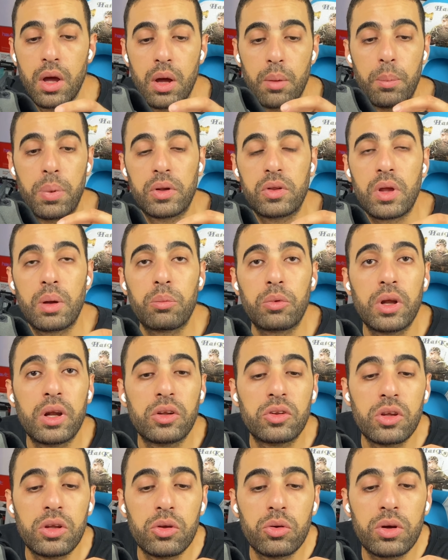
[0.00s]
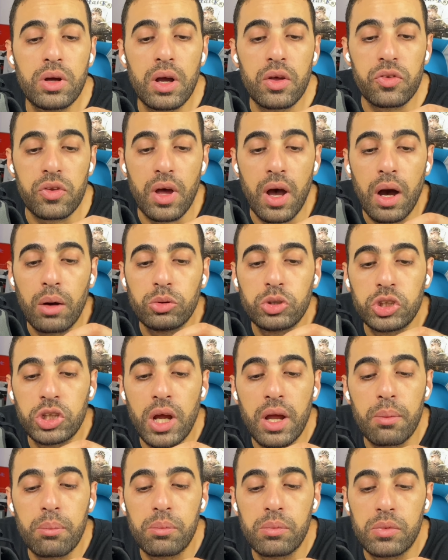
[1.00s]
But I'm gonna tell you guys how
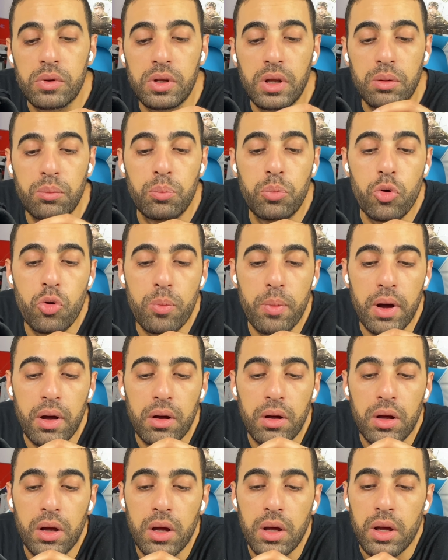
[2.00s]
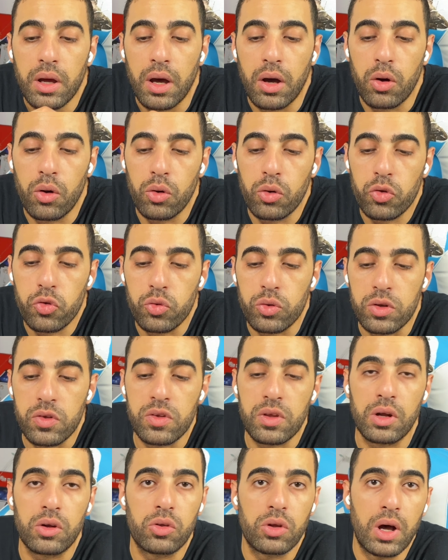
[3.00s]
shame that Puma, also it
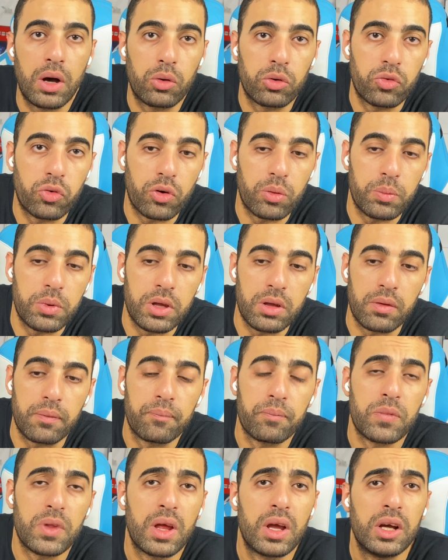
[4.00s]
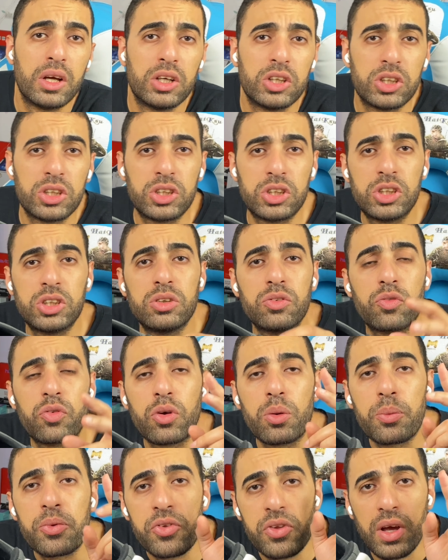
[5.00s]
start out from here.
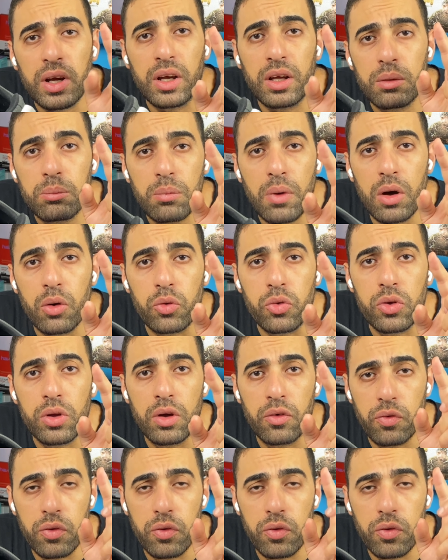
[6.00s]
From second month,